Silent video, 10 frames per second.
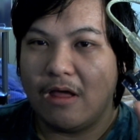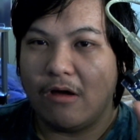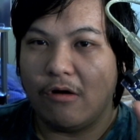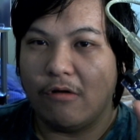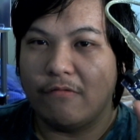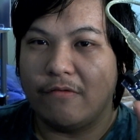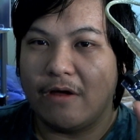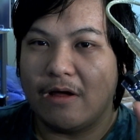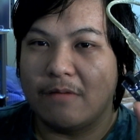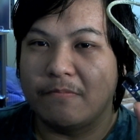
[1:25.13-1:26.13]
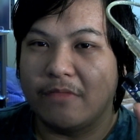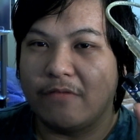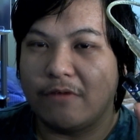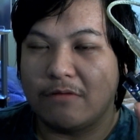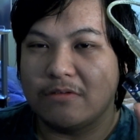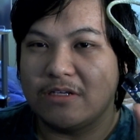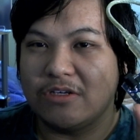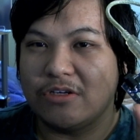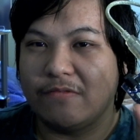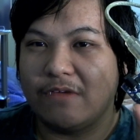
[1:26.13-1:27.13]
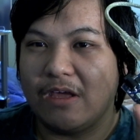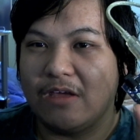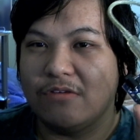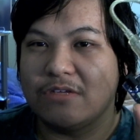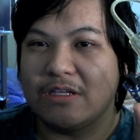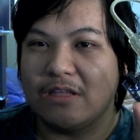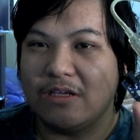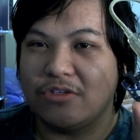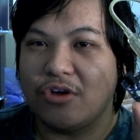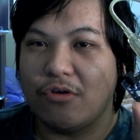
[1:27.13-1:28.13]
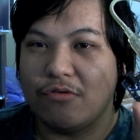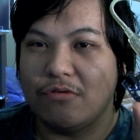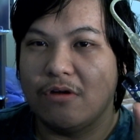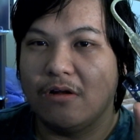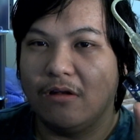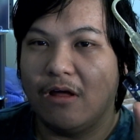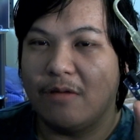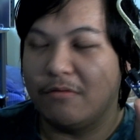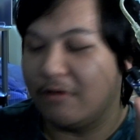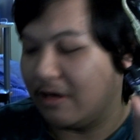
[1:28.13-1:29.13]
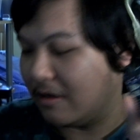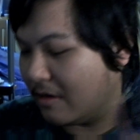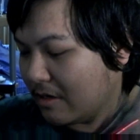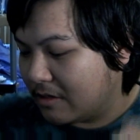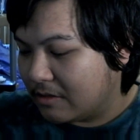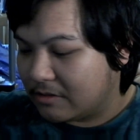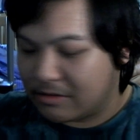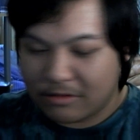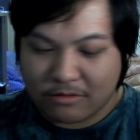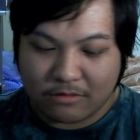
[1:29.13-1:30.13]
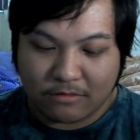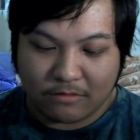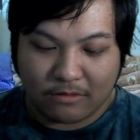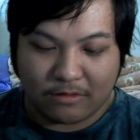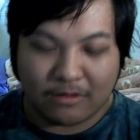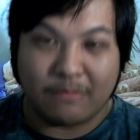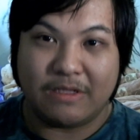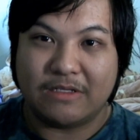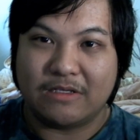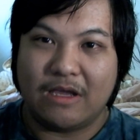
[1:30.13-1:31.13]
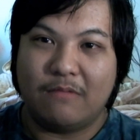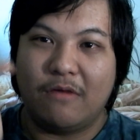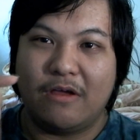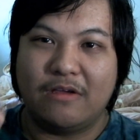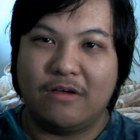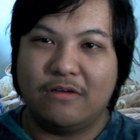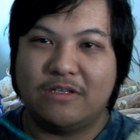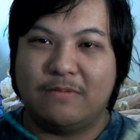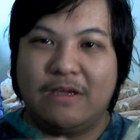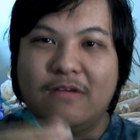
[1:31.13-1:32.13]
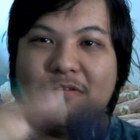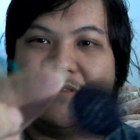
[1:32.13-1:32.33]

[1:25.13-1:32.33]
of um, frequency shift keying using the tone library. So let me just get my speaker.